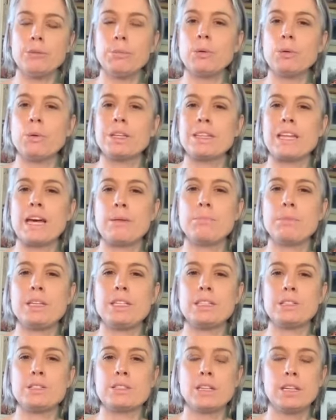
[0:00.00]
But what that
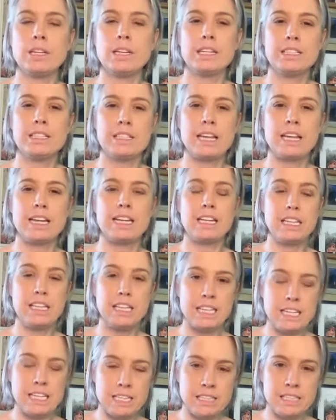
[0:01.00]
means is that it
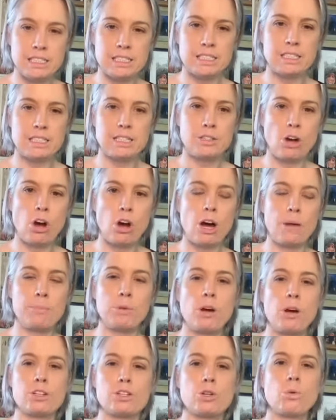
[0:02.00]
is top
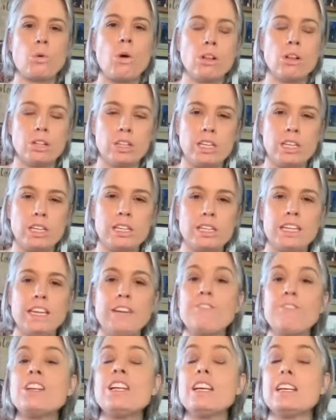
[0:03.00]
notch quality,
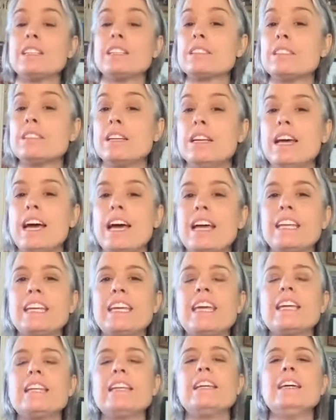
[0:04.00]
if it is. And
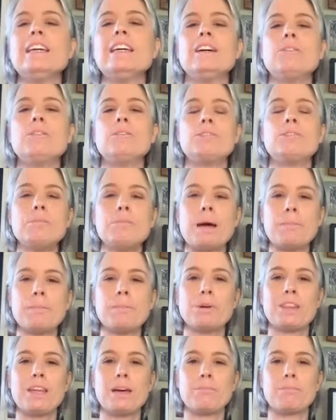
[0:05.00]
again,
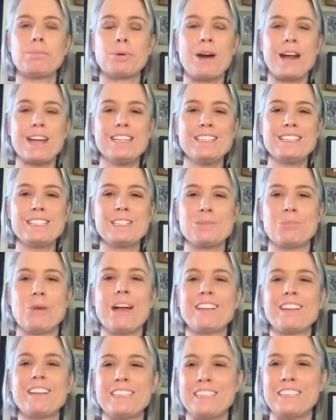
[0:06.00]
remember that price is
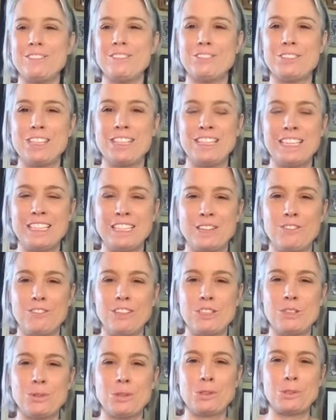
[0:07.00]
relative to the
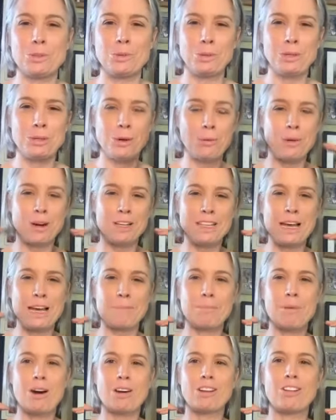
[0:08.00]
individual. So we don't want that
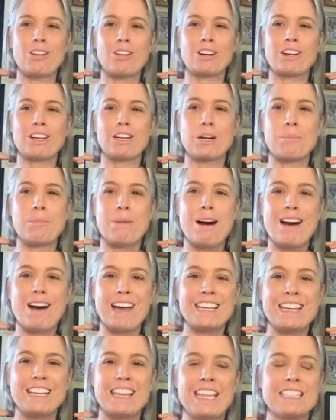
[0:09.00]
monologue in our
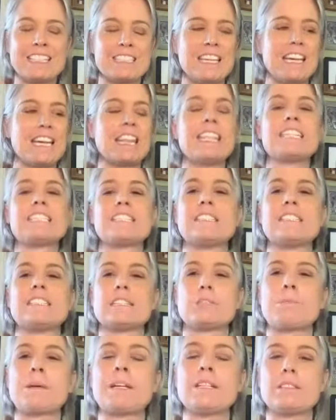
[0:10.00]
mind that's like, this is
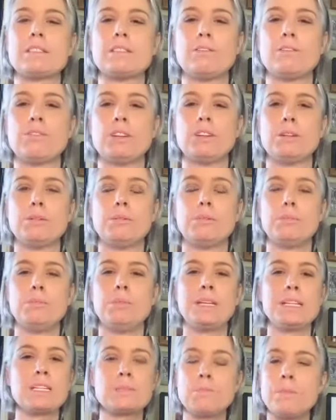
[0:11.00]
expensive,
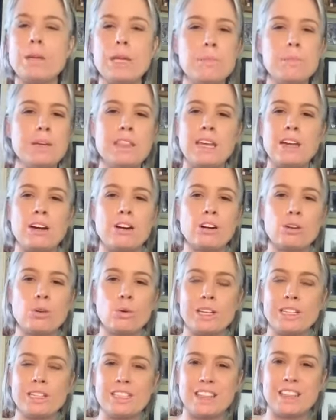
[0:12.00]
because maybe they aren't
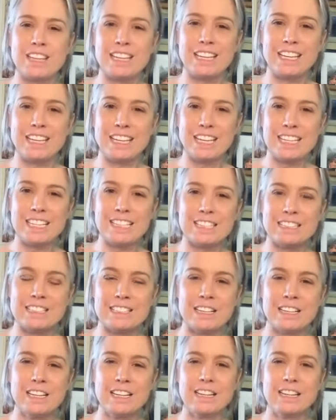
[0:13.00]
going to think it is.